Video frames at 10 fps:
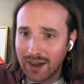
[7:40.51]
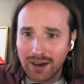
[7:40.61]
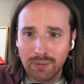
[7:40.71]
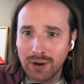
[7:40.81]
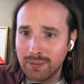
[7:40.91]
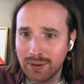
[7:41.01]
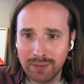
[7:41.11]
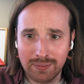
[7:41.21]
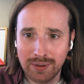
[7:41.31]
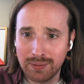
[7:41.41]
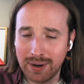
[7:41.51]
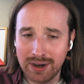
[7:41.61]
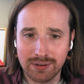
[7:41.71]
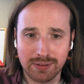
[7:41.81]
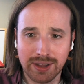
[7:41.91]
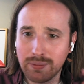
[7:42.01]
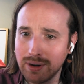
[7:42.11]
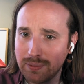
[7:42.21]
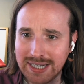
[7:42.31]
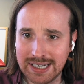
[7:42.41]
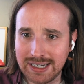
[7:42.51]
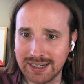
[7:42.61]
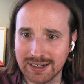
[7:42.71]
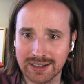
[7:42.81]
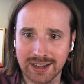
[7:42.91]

like whoa whoa whoa whoa whoa, like what do we need?